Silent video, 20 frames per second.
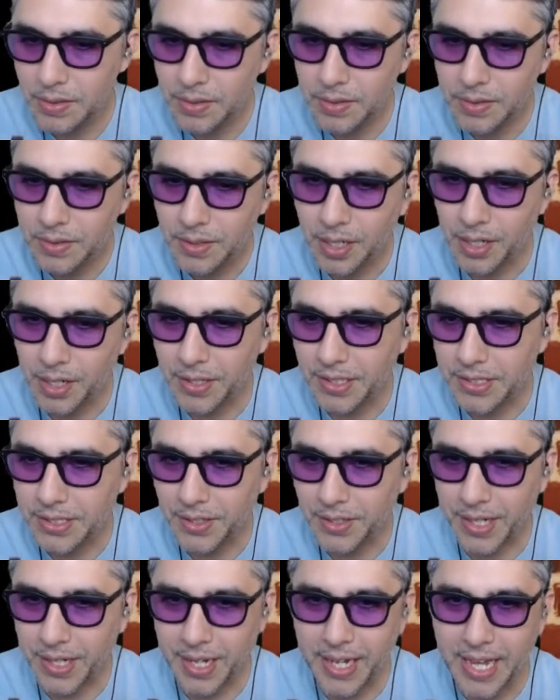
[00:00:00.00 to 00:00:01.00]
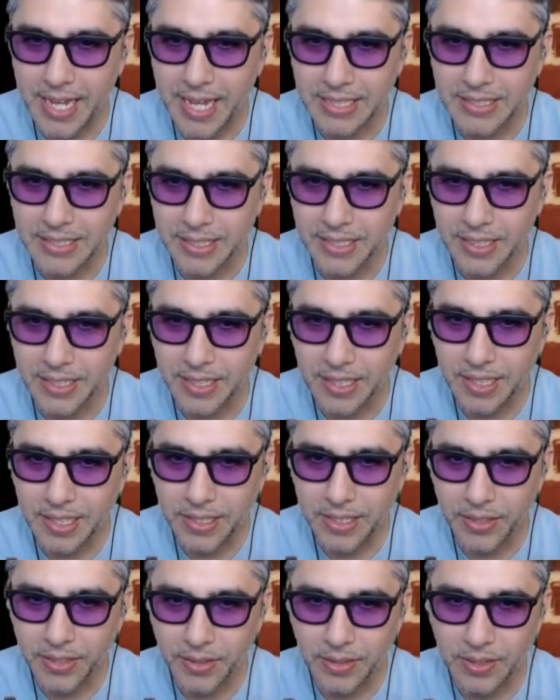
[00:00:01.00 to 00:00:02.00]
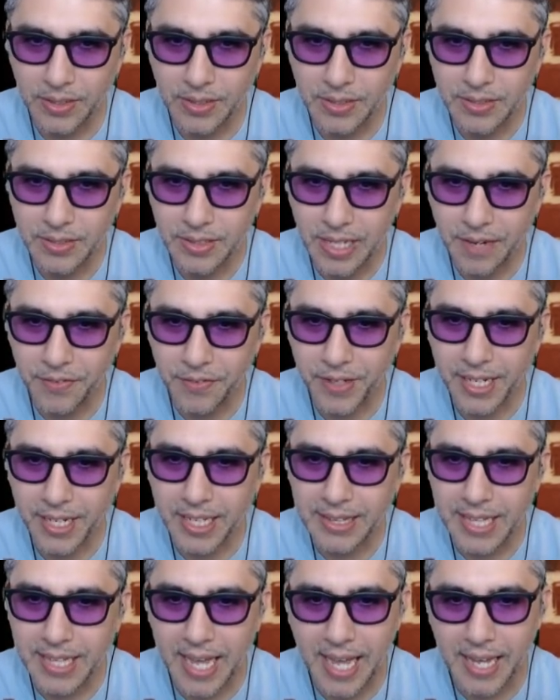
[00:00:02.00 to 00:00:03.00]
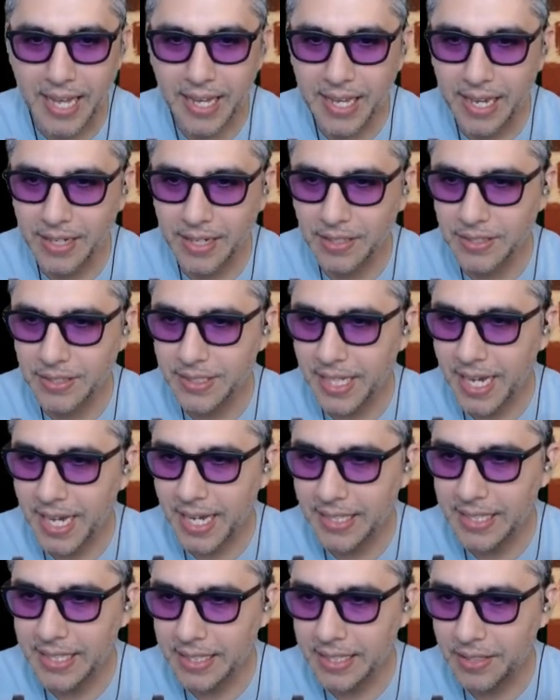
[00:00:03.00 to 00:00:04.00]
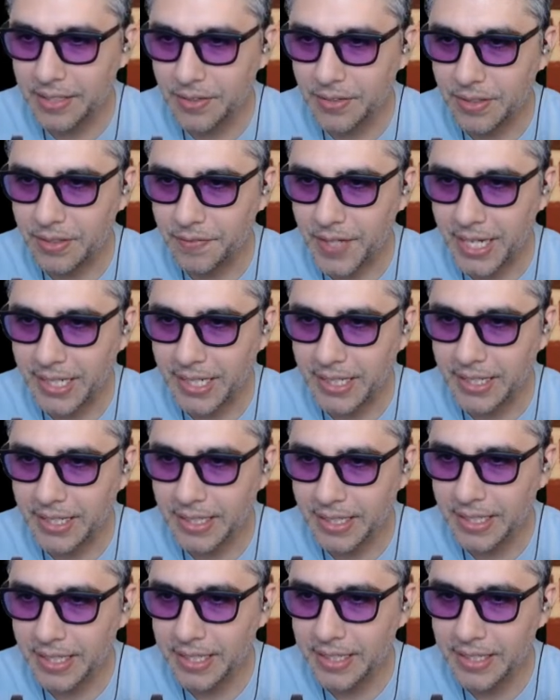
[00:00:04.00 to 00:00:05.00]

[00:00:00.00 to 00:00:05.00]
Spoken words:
Oh, this already adds a little, I forget that headers add that little dividey thingy.